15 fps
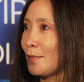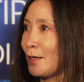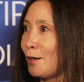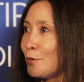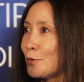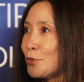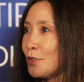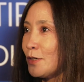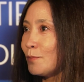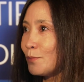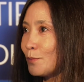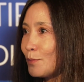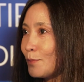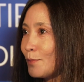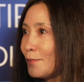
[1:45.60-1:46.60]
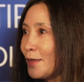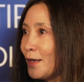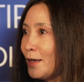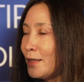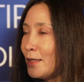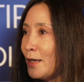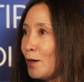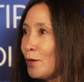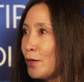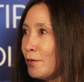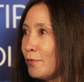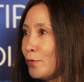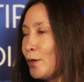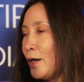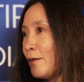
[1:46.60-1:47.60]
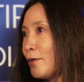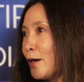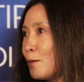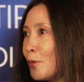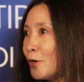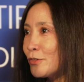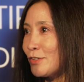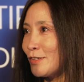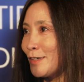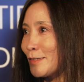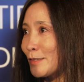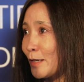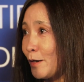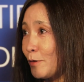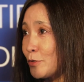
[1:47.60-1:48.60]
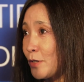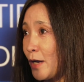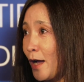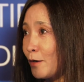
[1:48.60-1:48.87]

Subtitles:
culture. Now if you have homogenized culture,